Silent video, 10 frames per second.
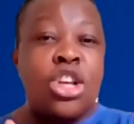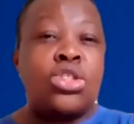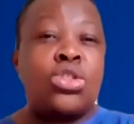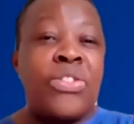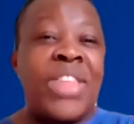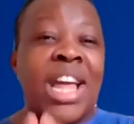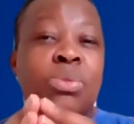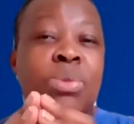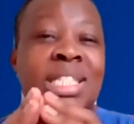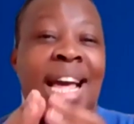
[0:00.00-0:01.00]
so that
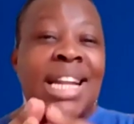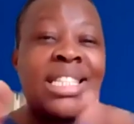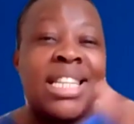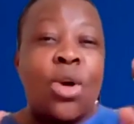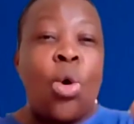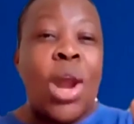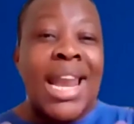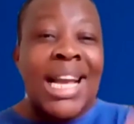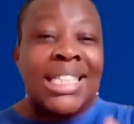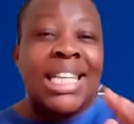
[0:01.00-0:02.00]
we start
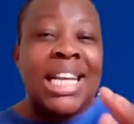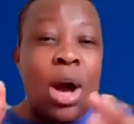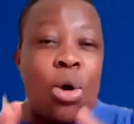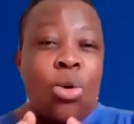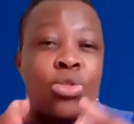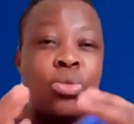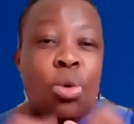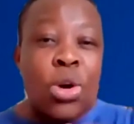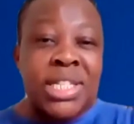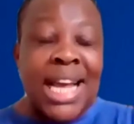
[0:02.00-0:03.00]
collecting our own
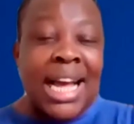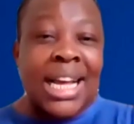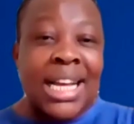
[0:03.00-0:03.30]
water.